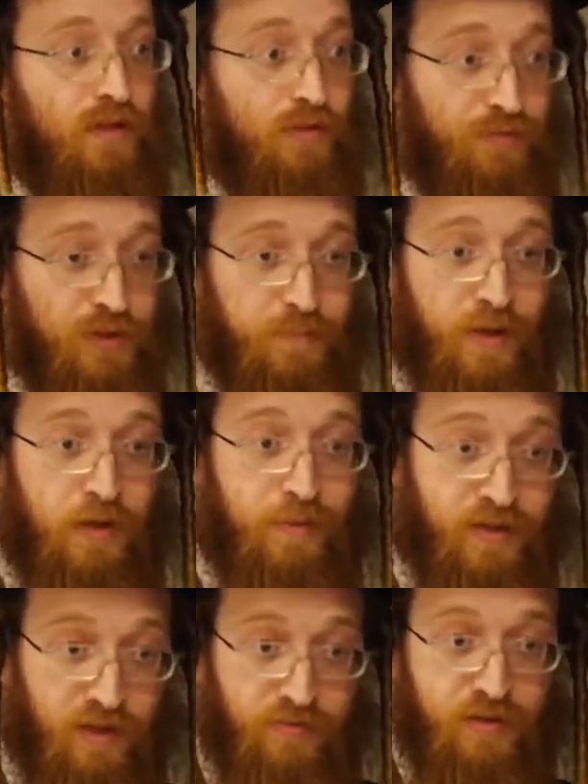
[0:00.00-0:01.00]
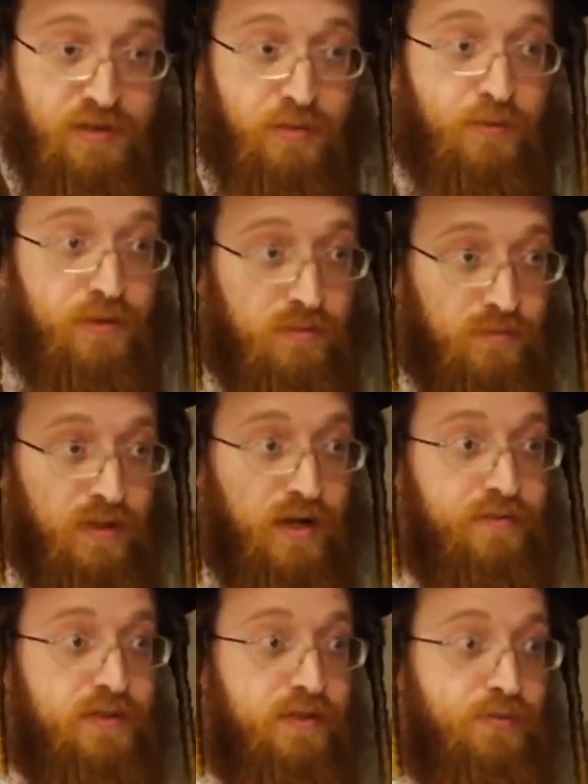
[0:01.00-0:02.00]
The first part about giving someone, well,
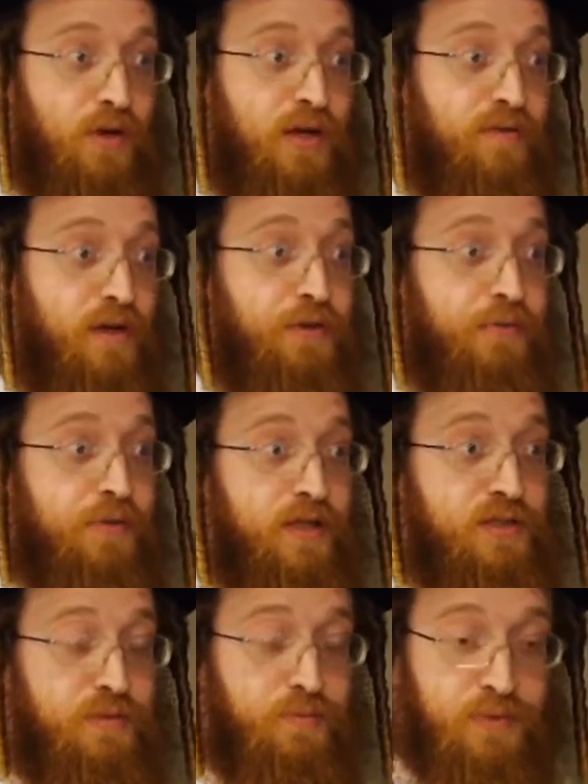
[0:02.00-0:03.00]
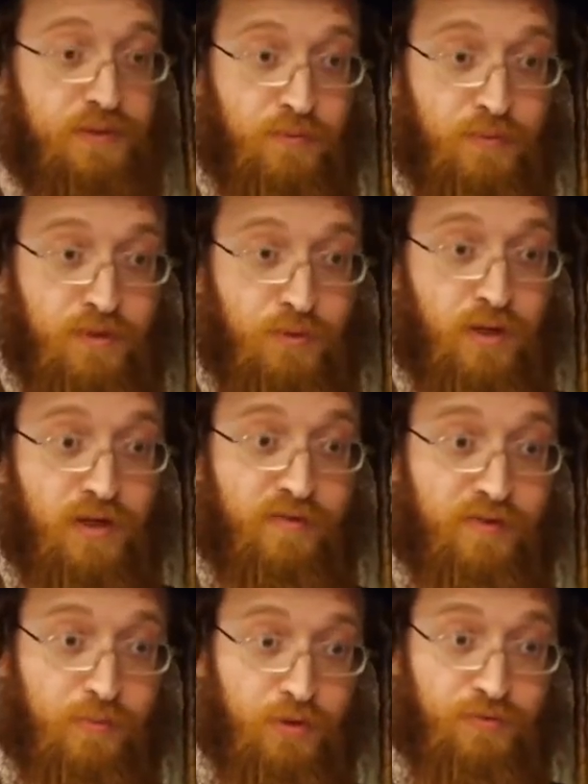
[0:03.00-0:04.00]
obviously, if you want to have a healthy relationship with someone, you want to
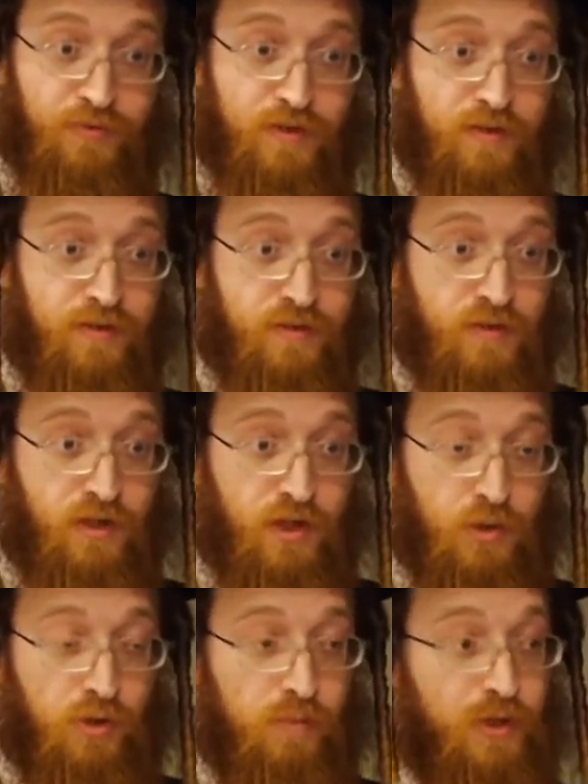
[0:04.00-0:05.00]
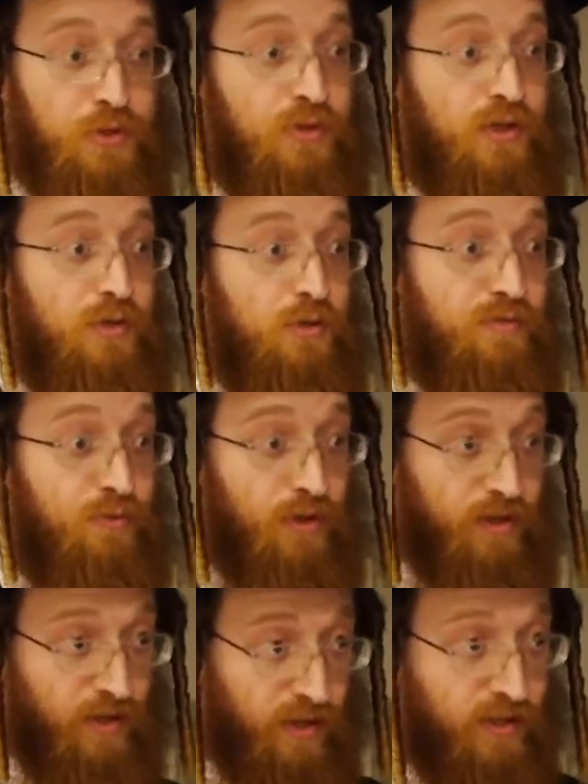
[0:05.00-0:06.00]
give them a good feeling. You want to make sure that you're
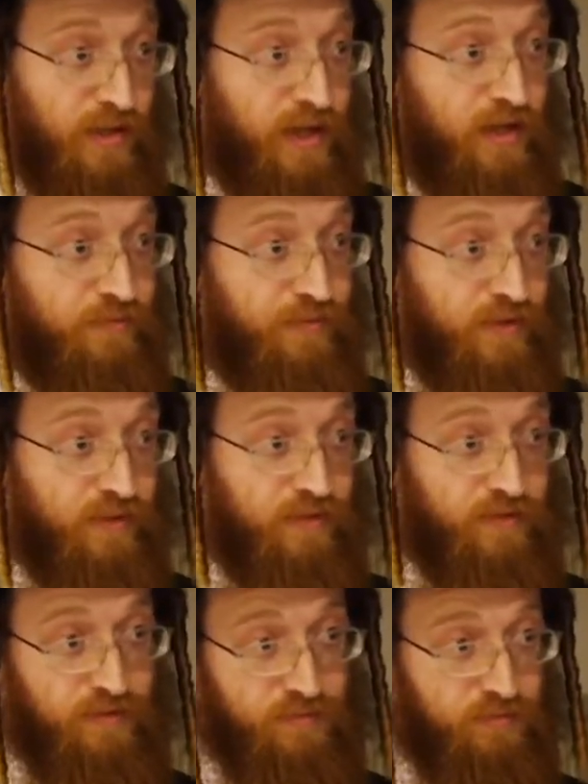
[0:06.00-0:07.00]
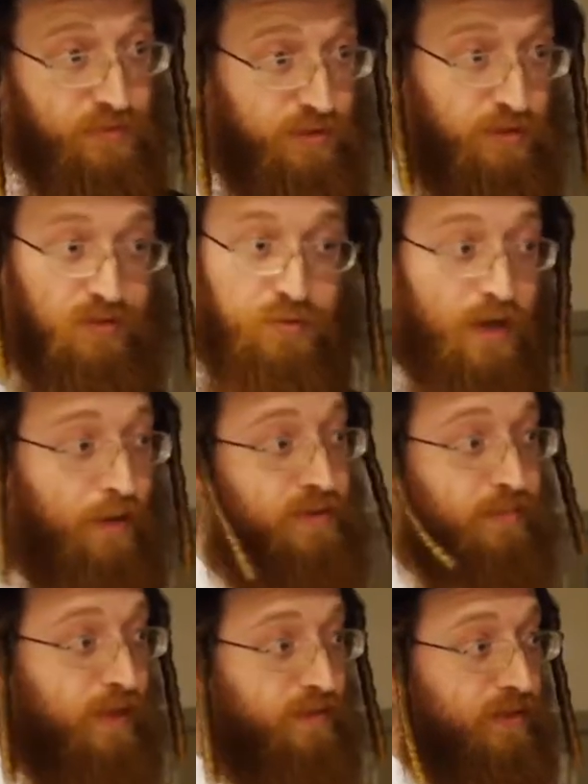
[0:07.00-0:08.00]
avoiding any negative feeling, and we just heard 2 hours
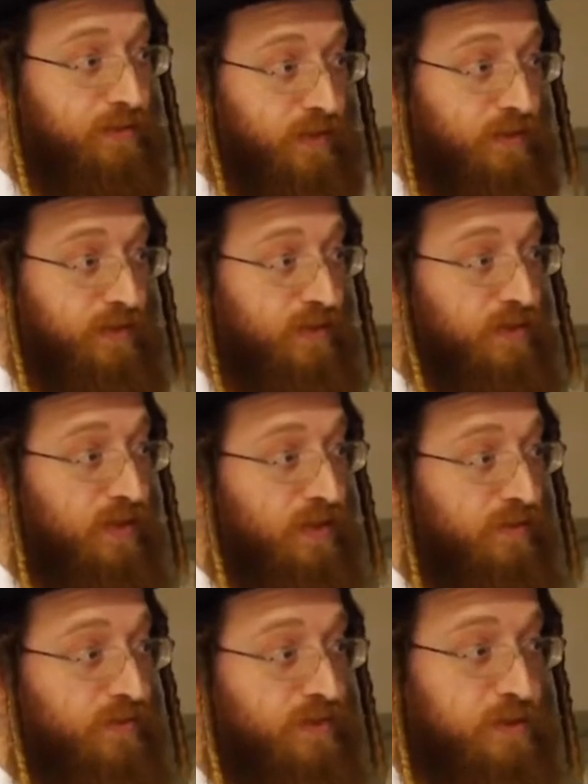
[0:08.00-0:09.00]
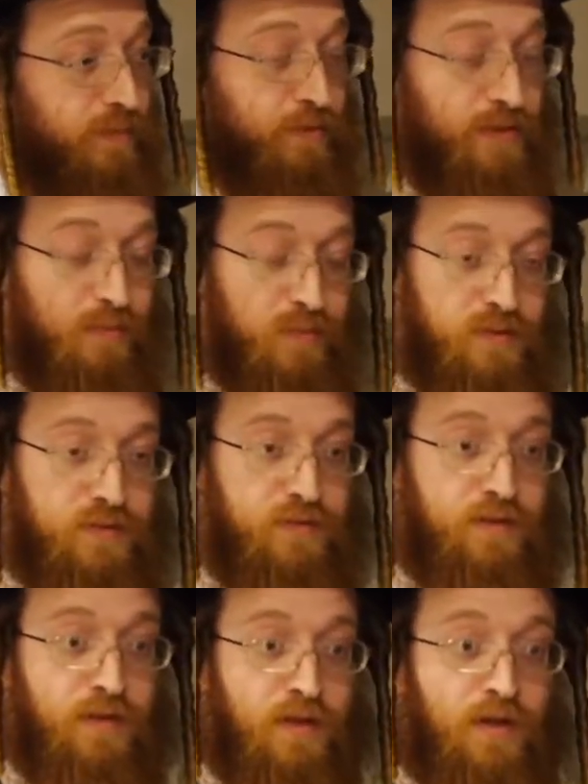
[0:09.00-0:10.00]
about that, right? I don't have to explain what that means.
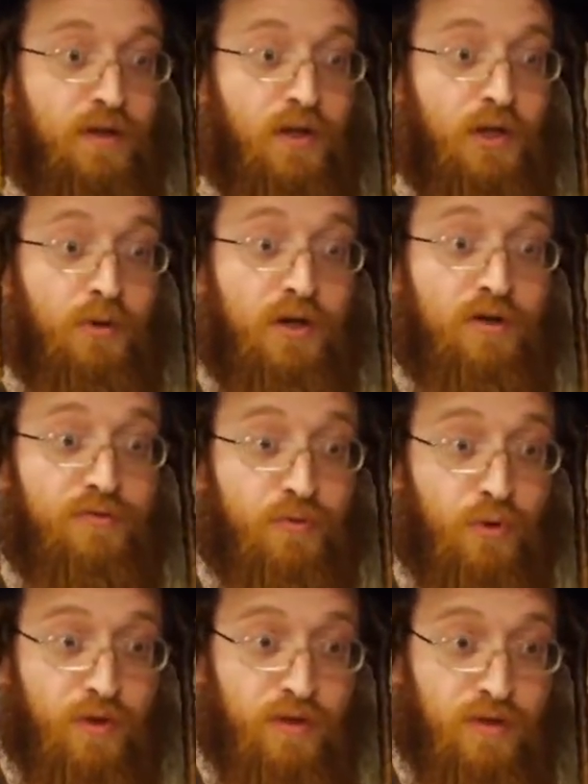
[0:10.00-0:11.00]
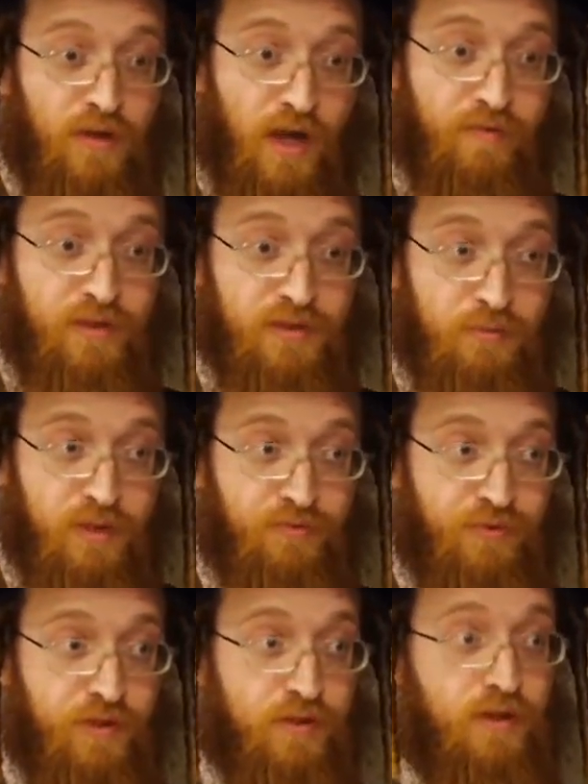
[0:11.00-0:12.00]
You want to avoid having somebody
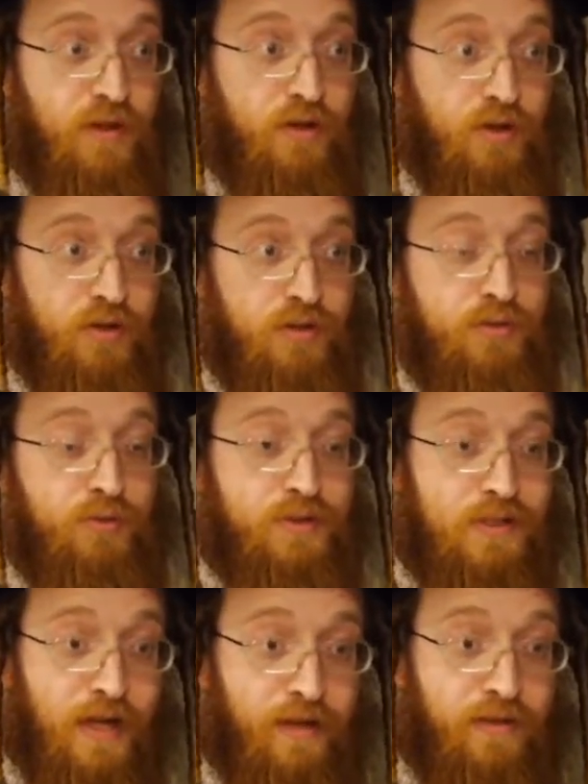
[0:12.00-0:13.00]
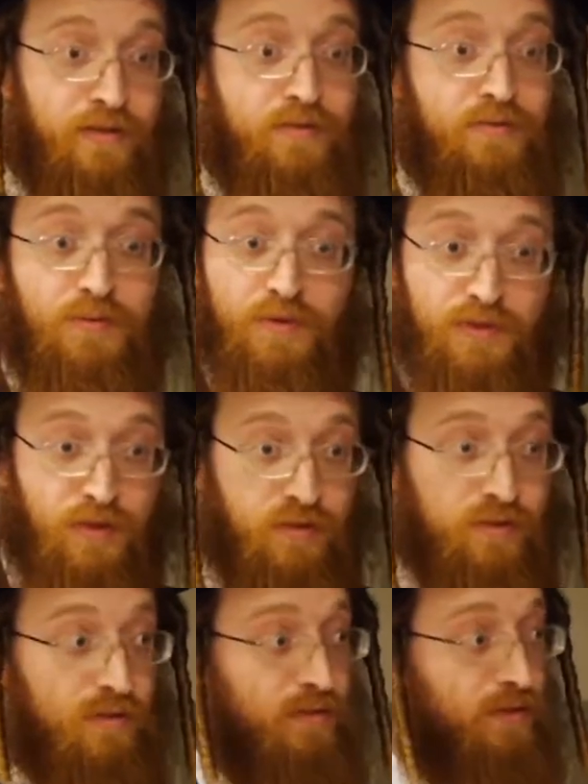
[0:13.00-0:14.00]
feel hurt, or slighted, or
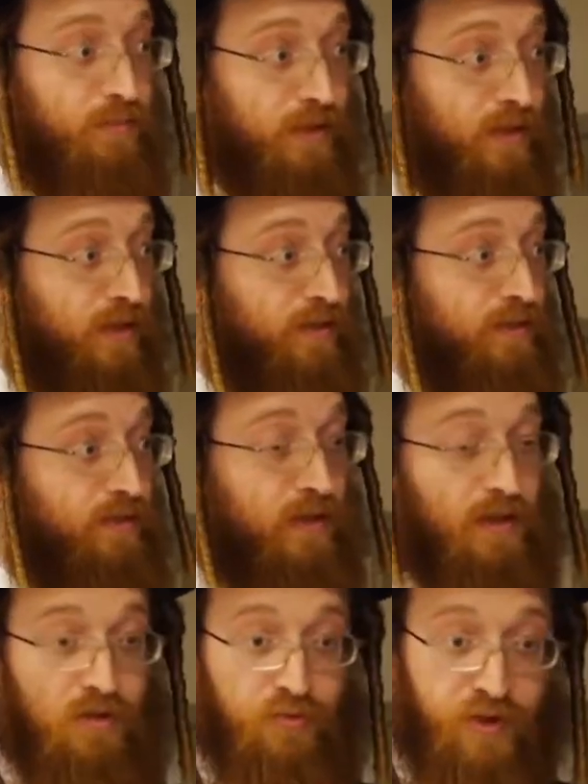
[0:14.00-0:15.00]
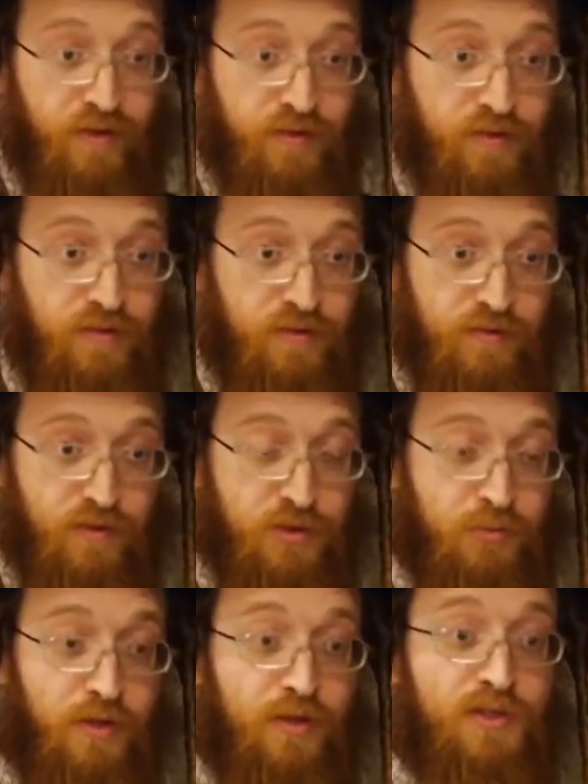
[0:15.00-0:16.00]
insulted, humiliated, offended. There's
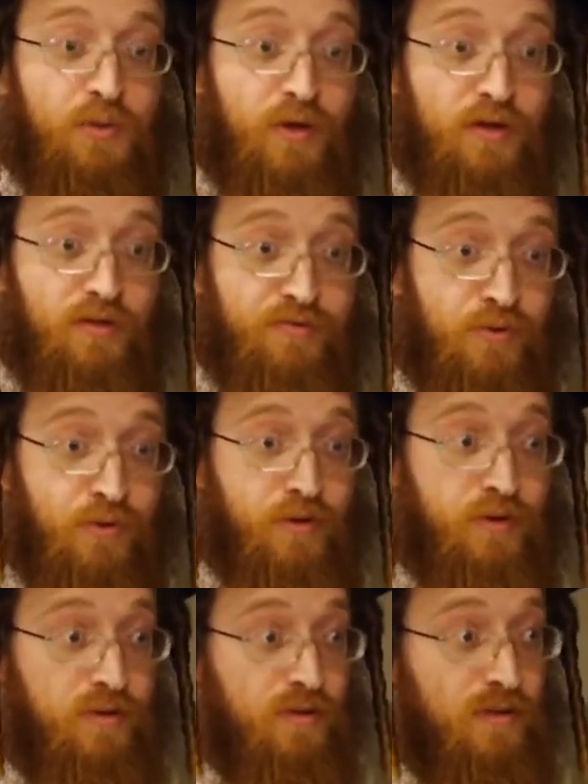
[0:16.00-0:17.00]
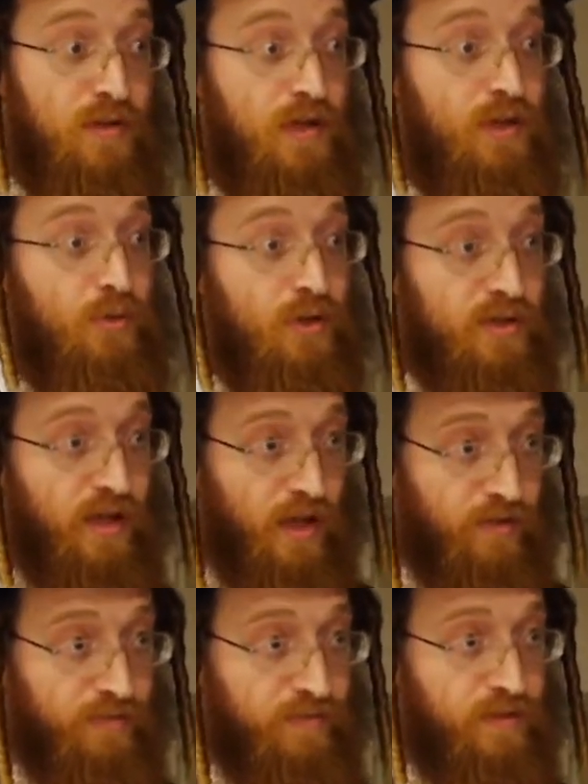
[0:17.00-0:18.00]
so many things you want to avoid in order to
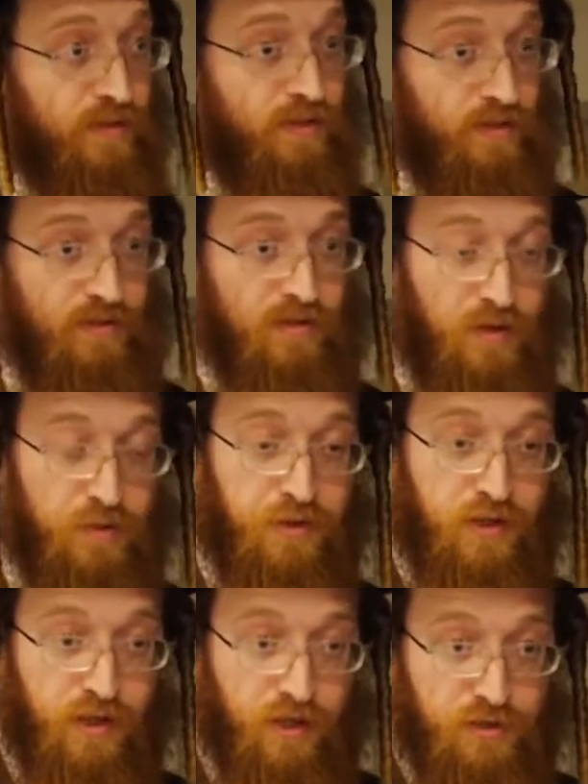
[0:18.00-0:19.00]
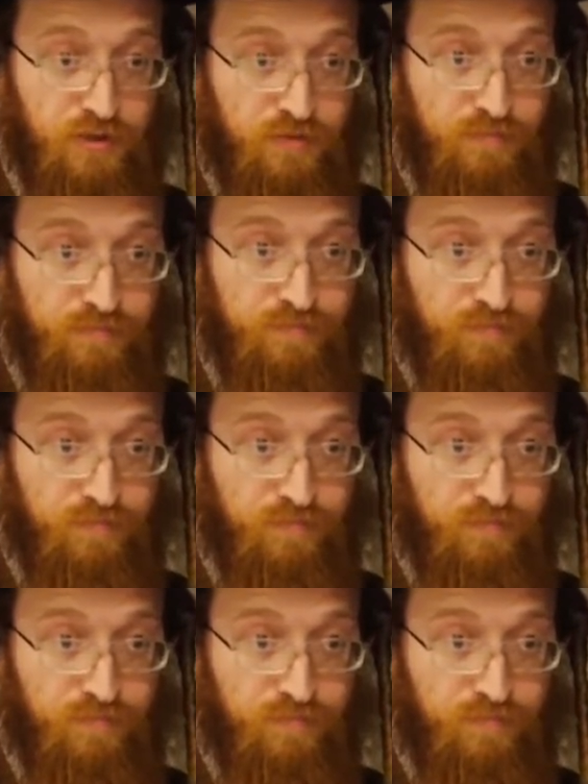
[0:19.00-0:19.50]
have a healthy connection.